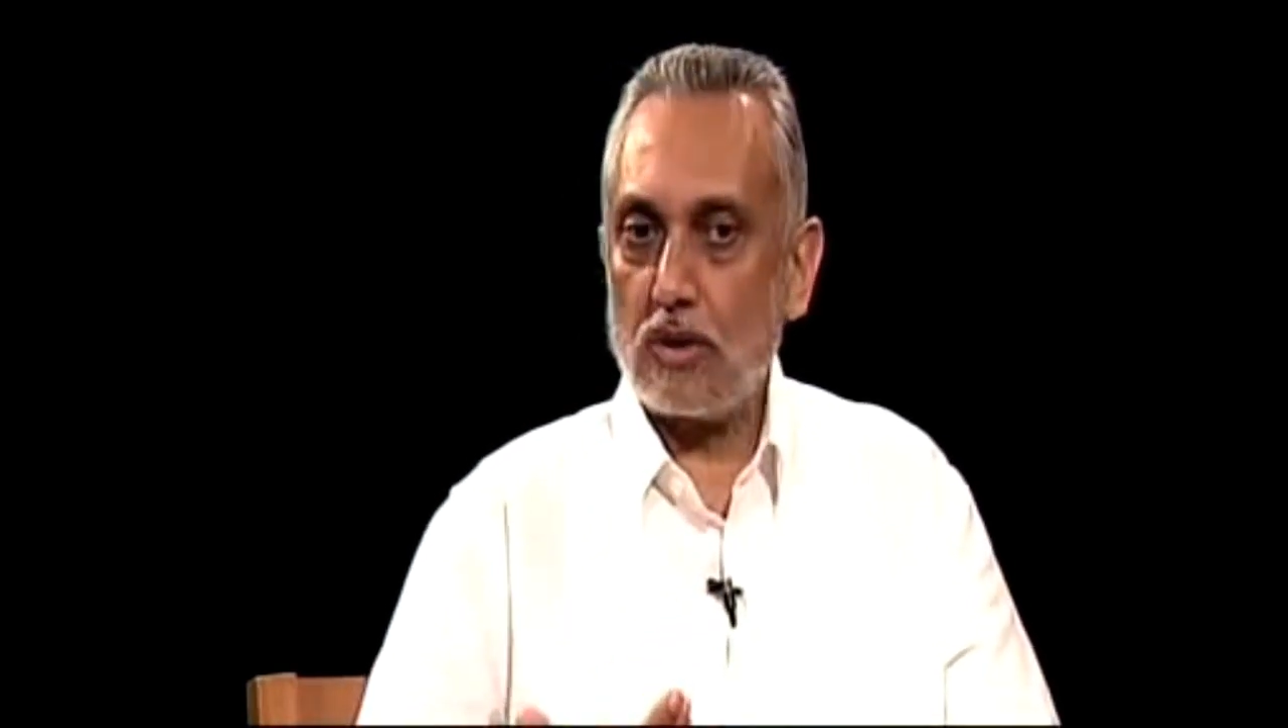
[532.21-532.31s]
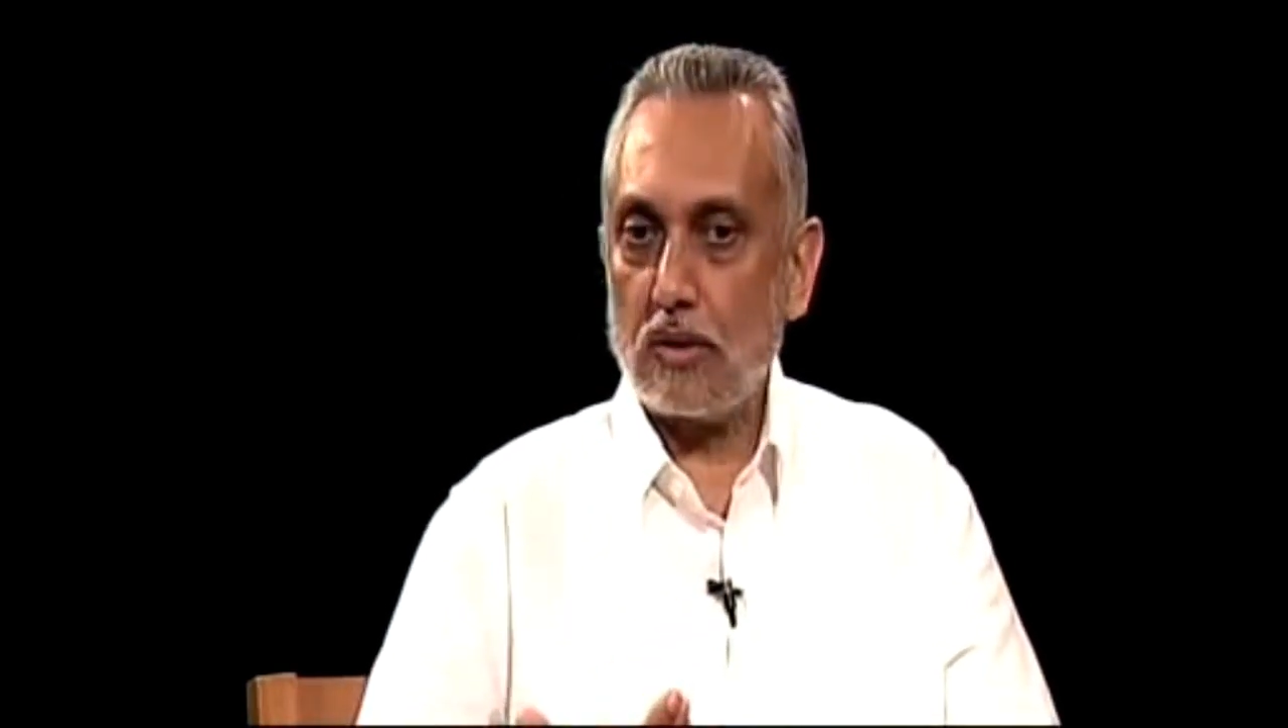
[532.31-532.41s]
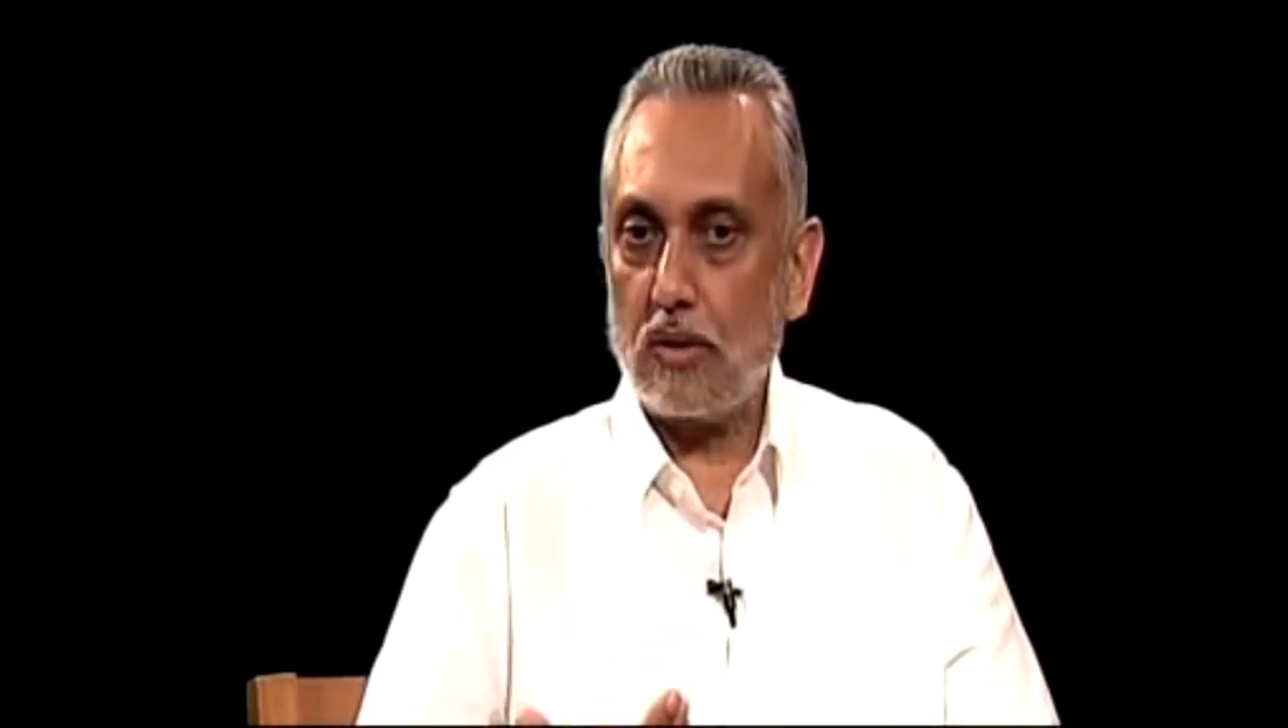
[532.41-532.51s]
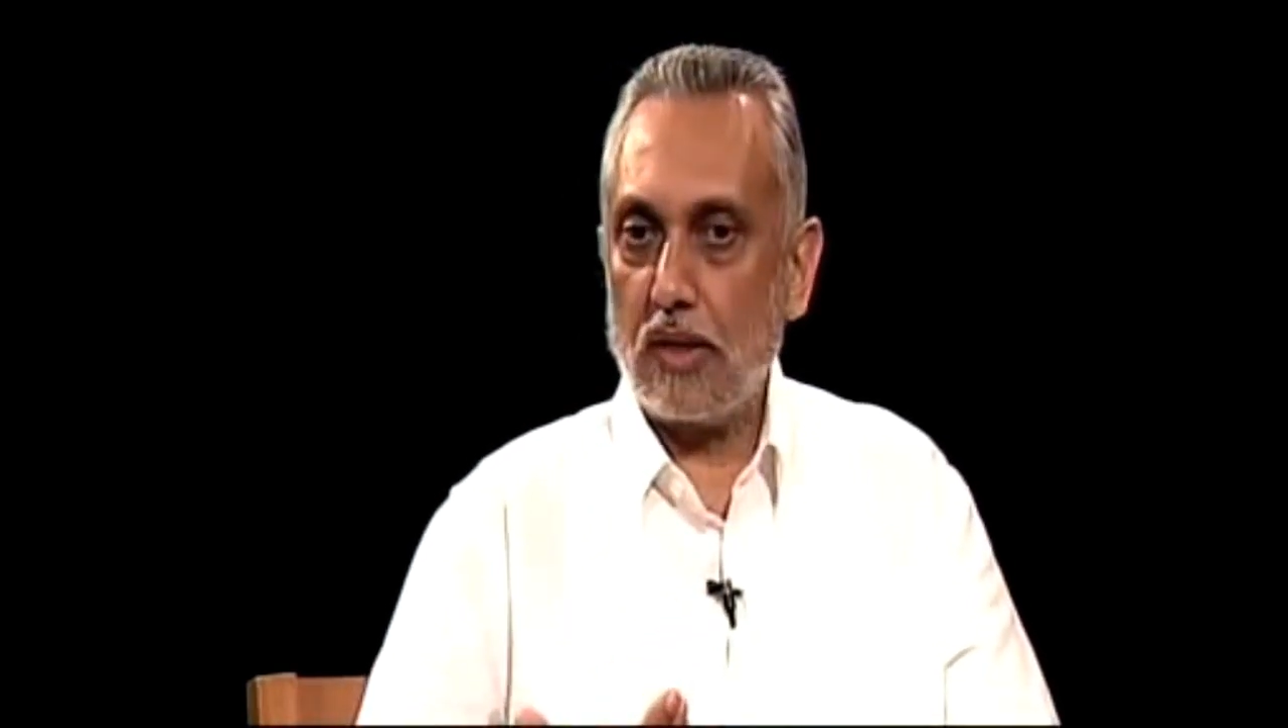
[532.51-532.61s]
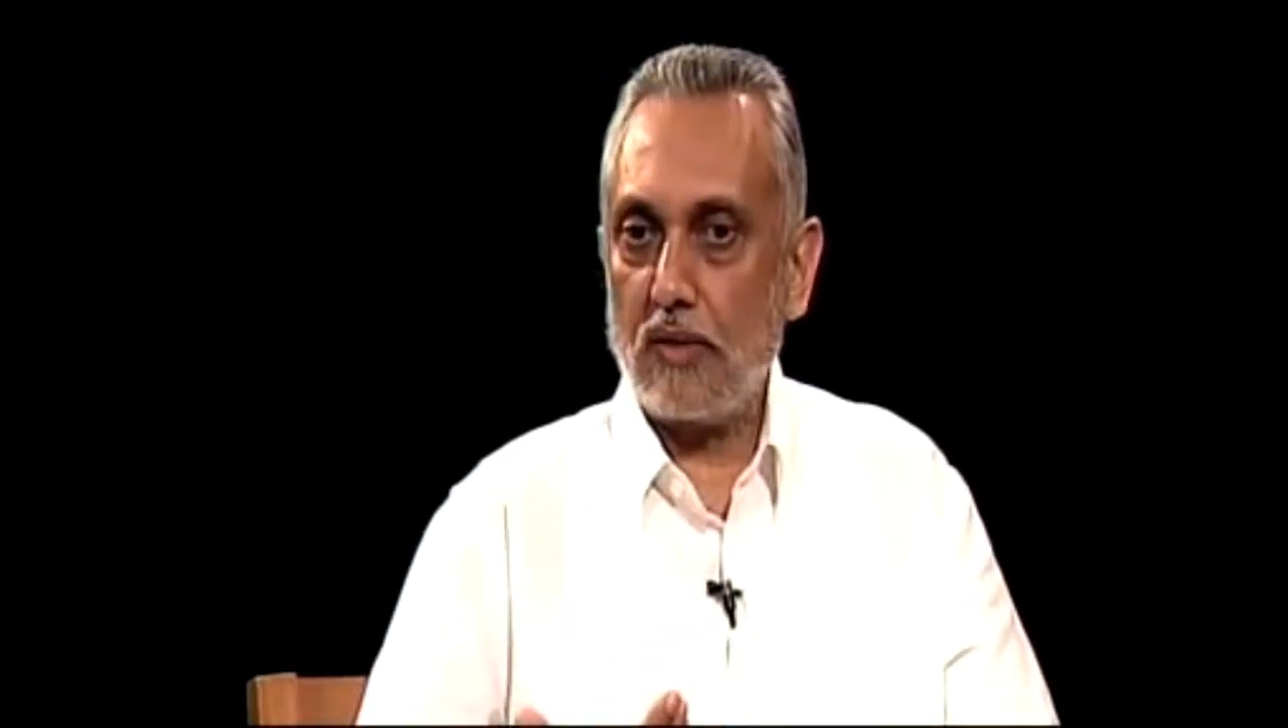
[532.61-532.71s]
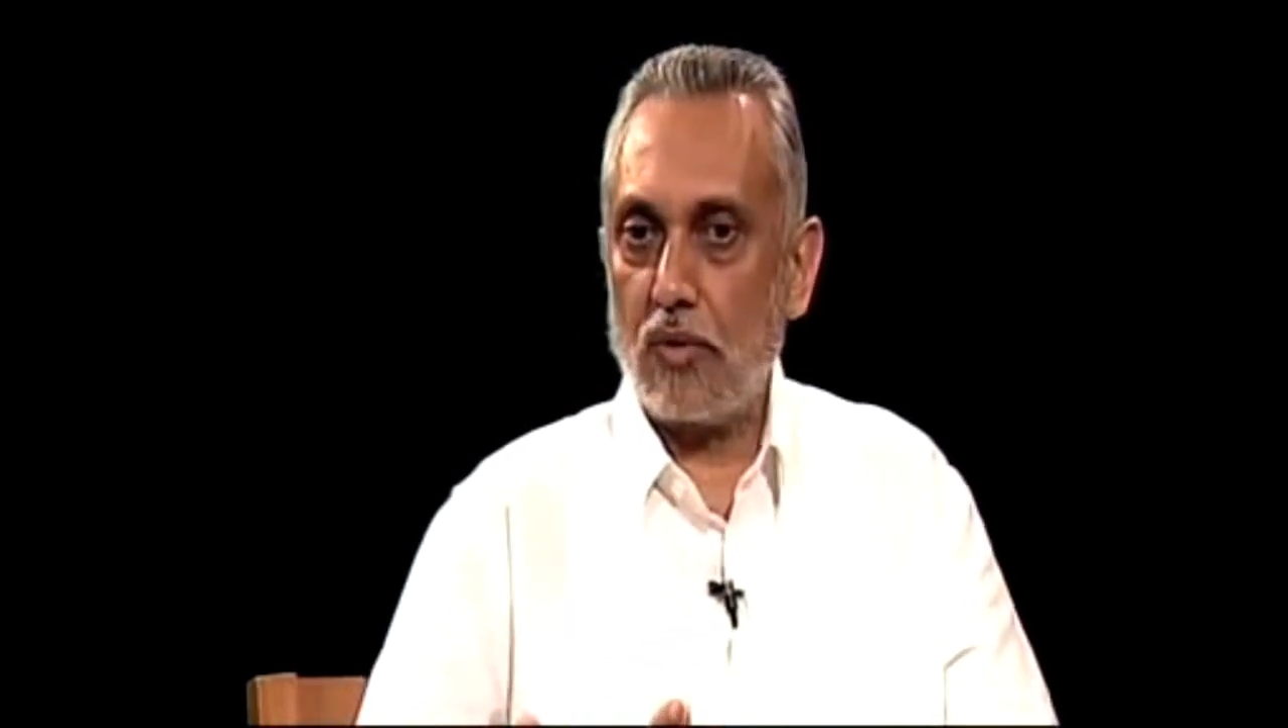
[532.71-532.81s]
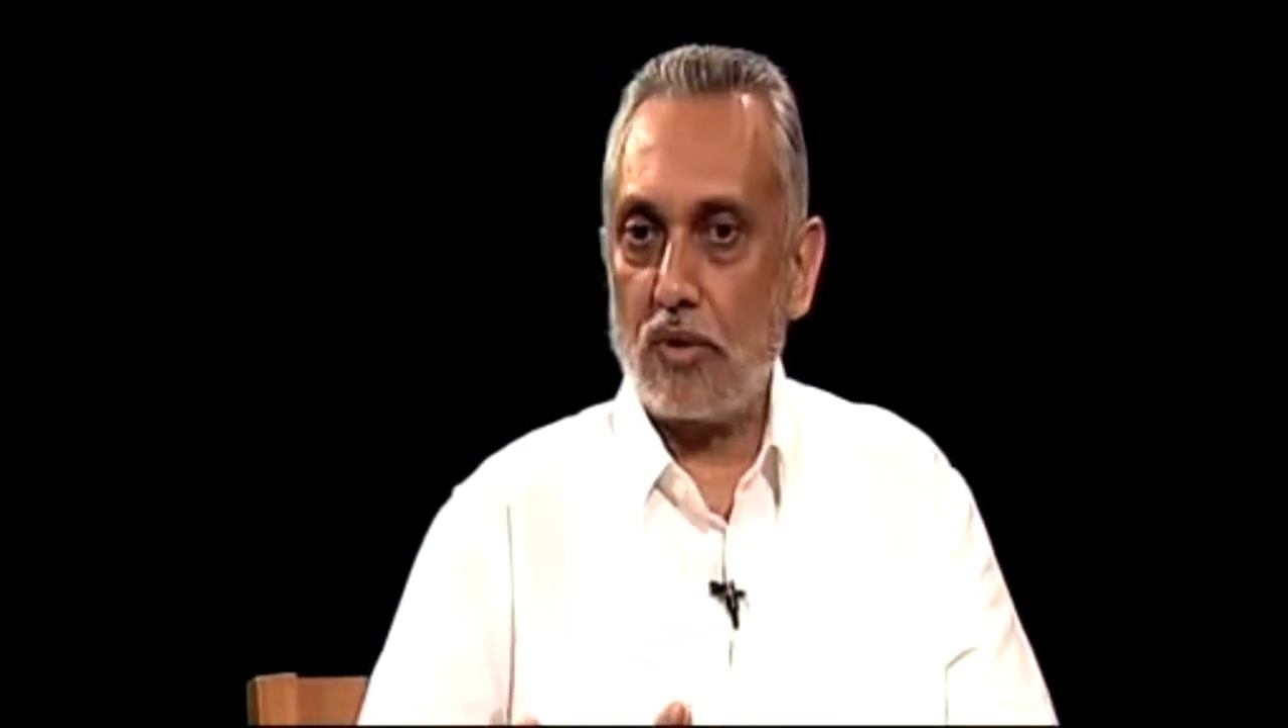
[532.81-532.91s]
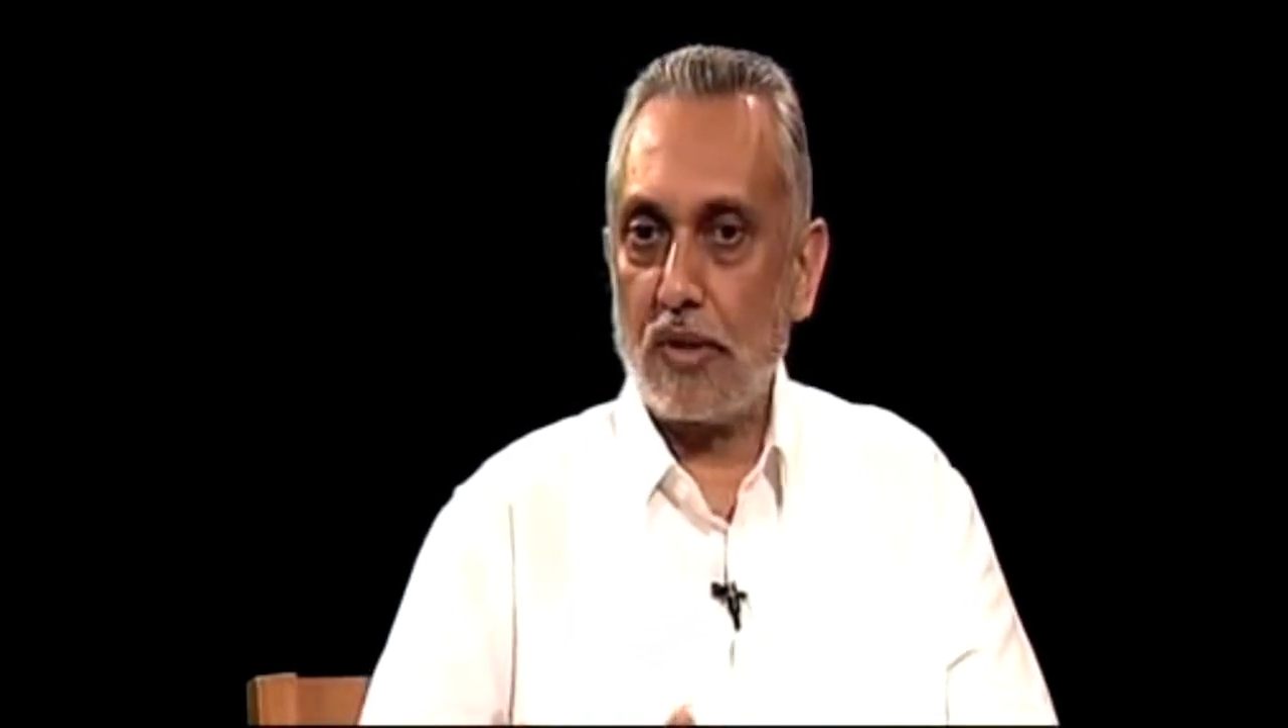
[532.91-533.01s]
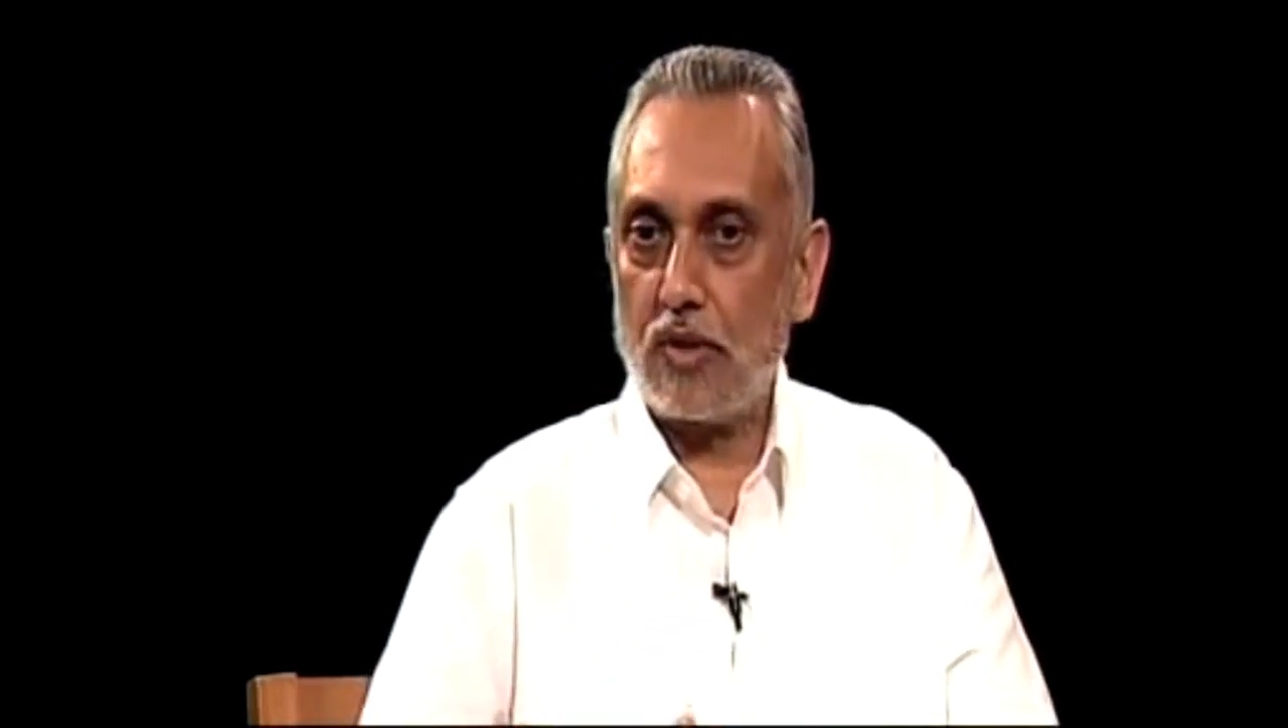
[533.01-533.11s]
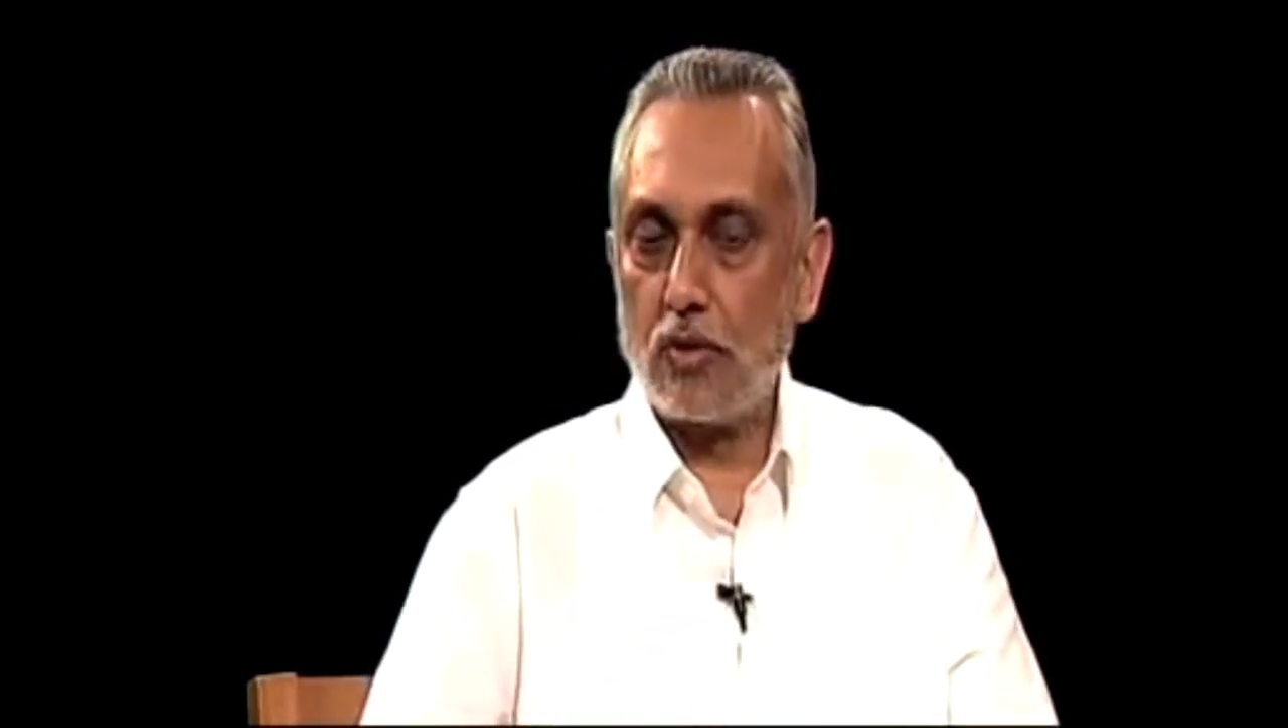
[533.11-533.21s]
I
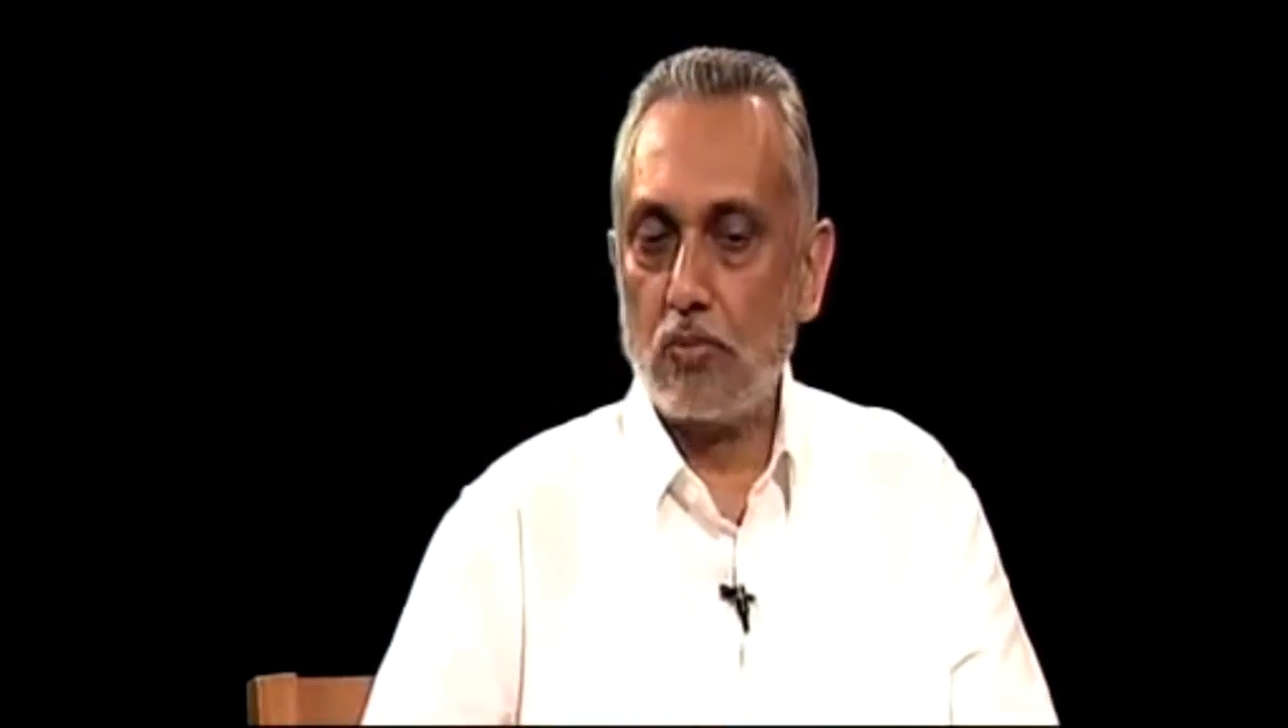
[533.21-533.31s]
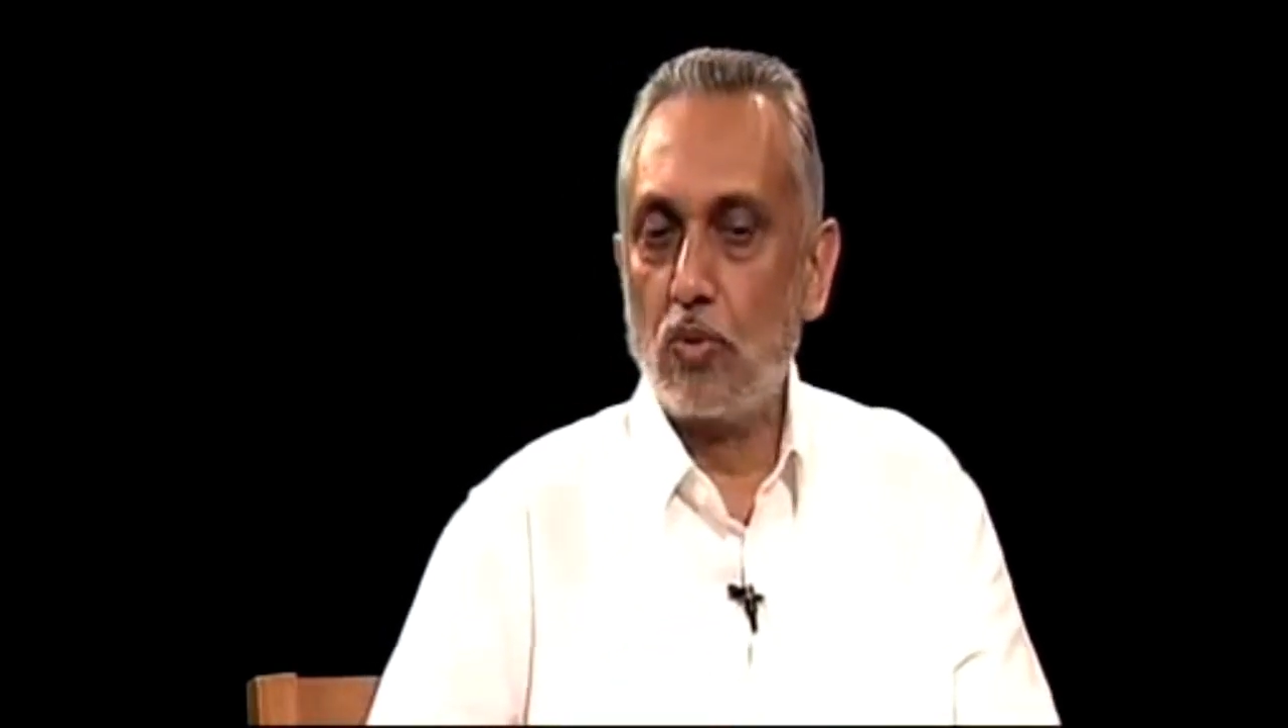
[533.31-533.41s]
wanted to